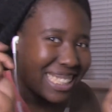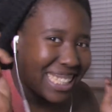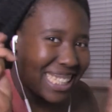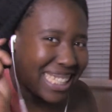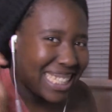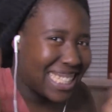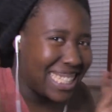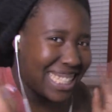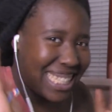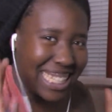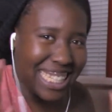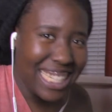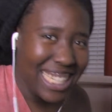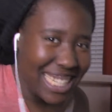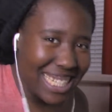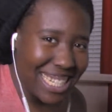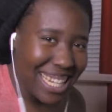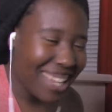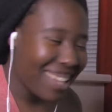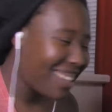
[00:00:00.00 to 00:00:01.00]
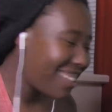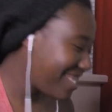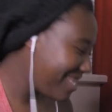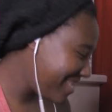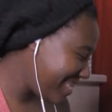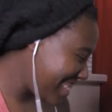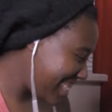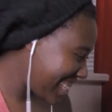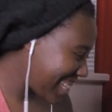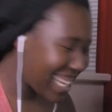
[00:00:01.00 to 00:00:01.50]
sticky sound.
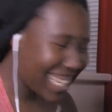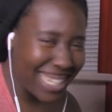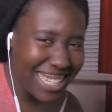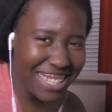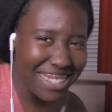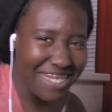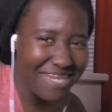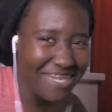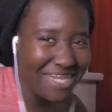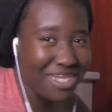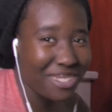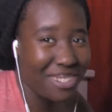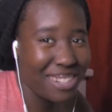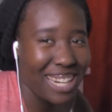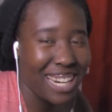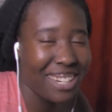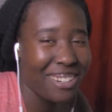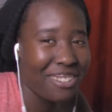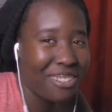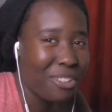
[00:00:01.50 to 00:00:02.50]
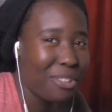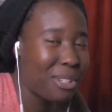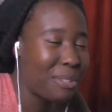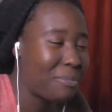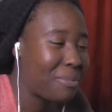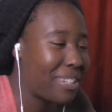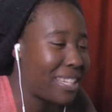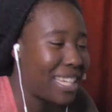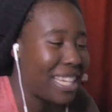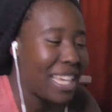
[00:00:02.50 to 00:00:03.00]
Kind of, it's kind of gross,
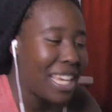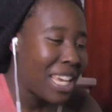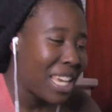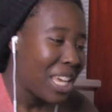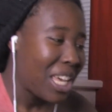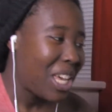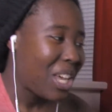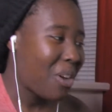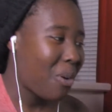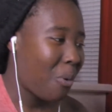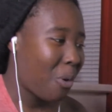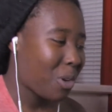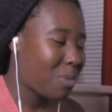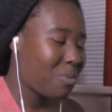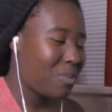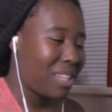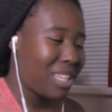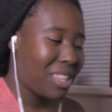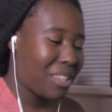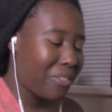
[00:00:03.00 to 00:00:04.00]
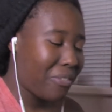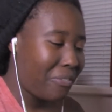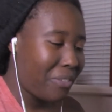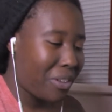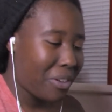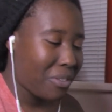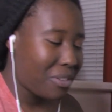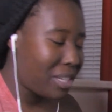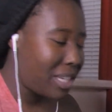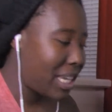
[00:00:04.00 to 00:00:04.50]
but it works for like the
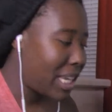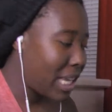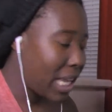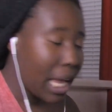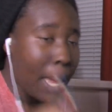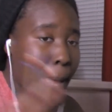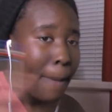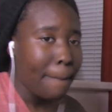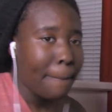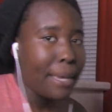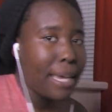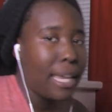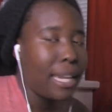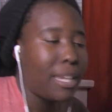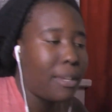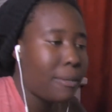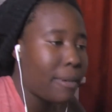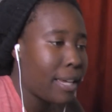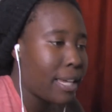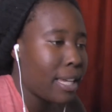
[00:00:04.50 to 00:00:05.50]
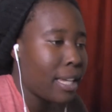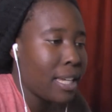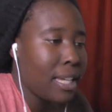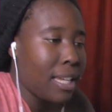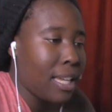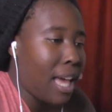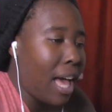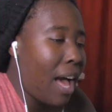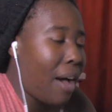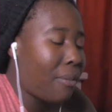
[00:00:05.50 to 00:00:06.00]
finger digging. But anyway,
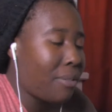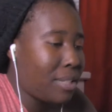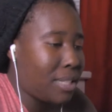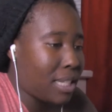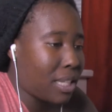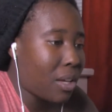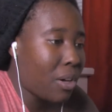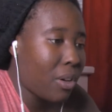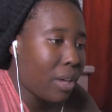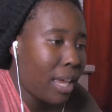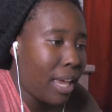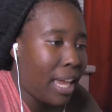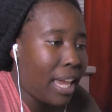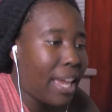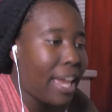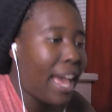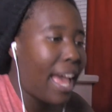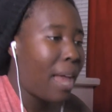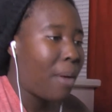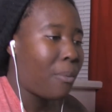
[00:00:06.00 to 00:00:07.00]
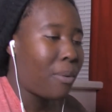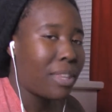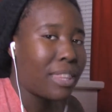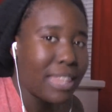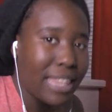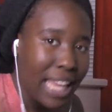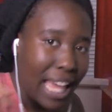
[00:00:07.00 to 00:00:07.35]
I was like, okay, I want